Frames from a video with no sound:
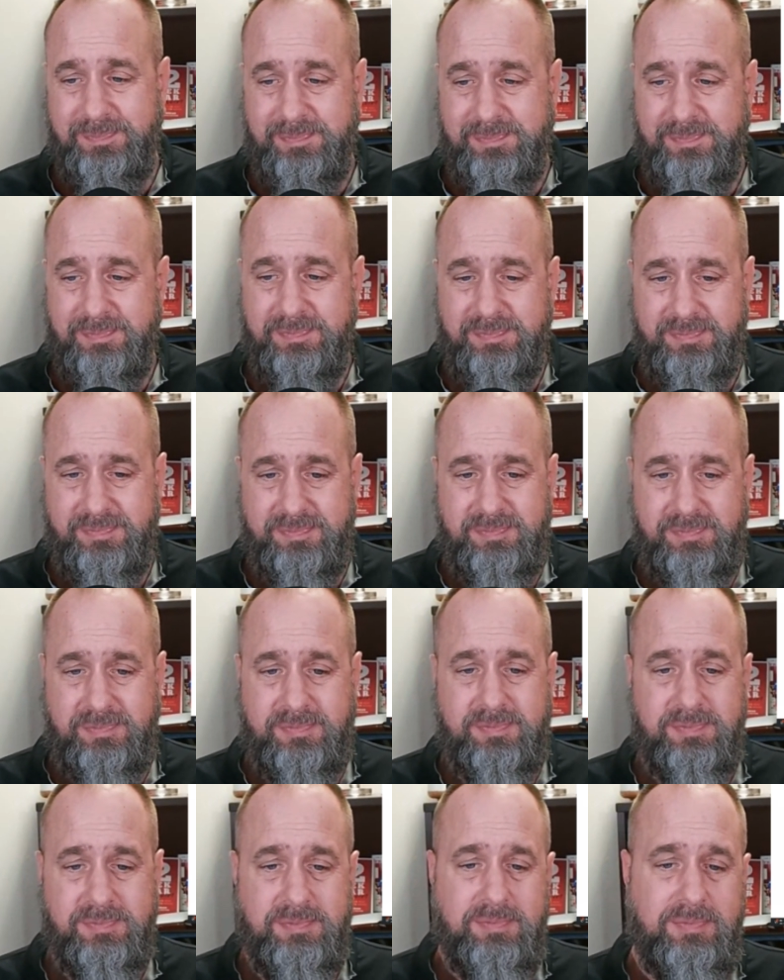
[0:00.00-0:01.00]

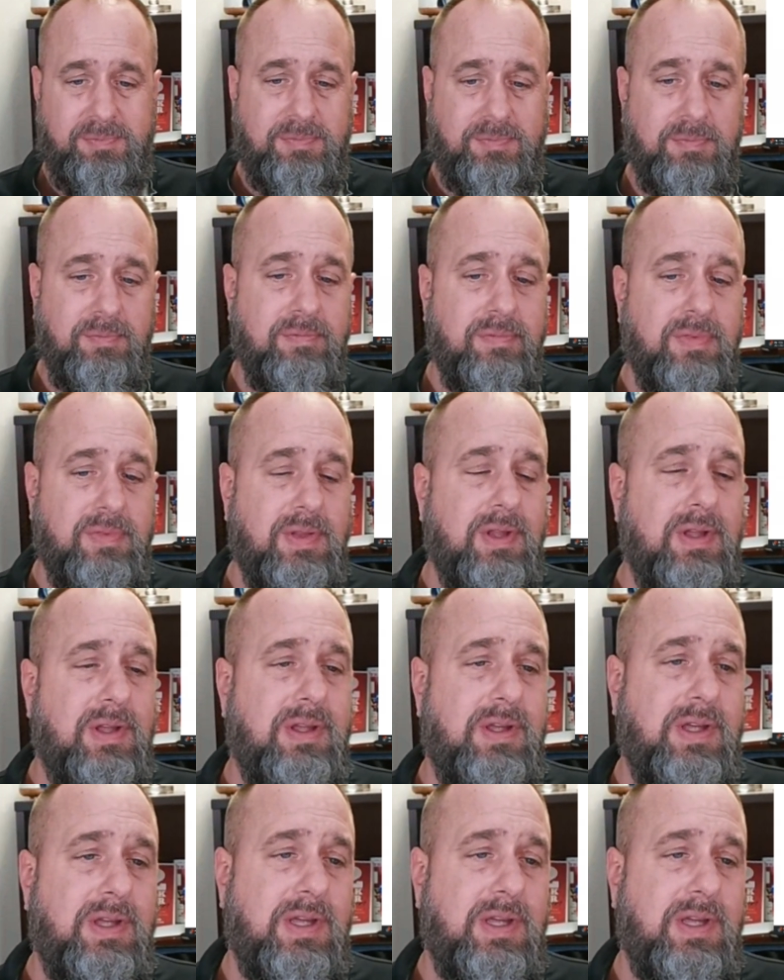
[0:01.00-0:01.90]
Nobody speaks.